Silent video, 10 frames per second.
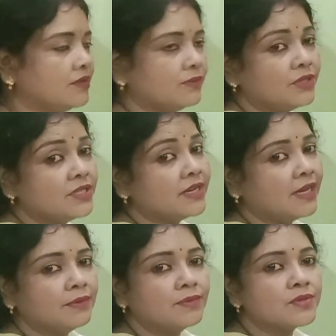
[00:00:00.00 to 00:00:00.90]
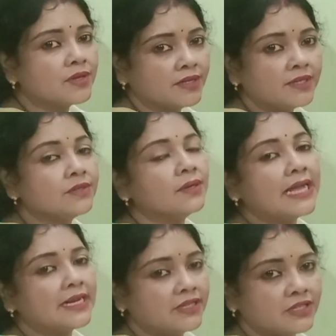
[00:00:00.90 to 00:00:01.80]
which type of circuit it will
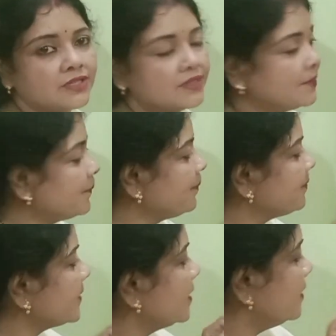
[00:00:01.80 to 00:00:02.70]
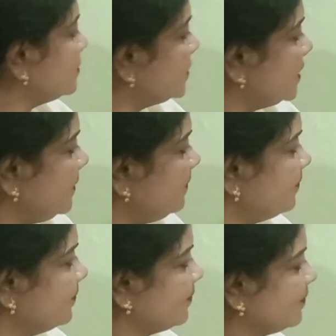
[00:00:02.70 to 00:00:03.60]
act. Now see,
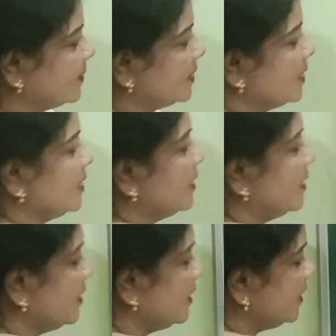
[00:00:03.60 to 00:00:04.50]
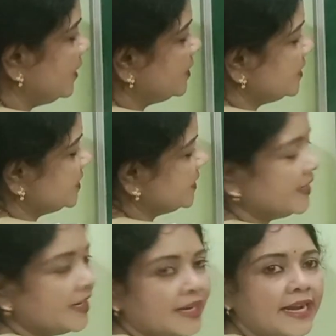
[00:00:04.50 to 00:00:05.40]
here is a
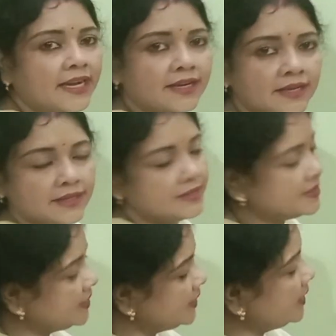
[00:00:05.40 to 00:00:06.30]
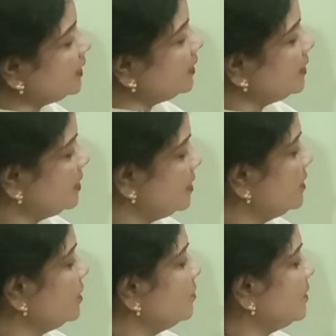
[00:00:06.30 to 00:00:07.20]
single gate, single
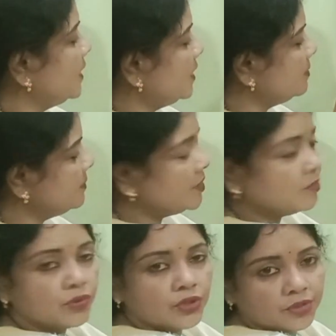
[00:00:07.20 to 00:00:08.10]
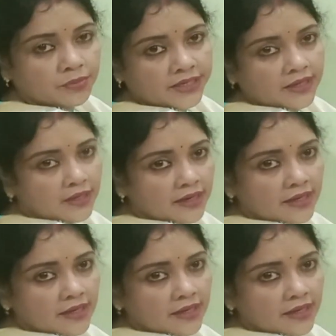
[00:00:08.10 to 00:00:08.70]
terminal, input terminal,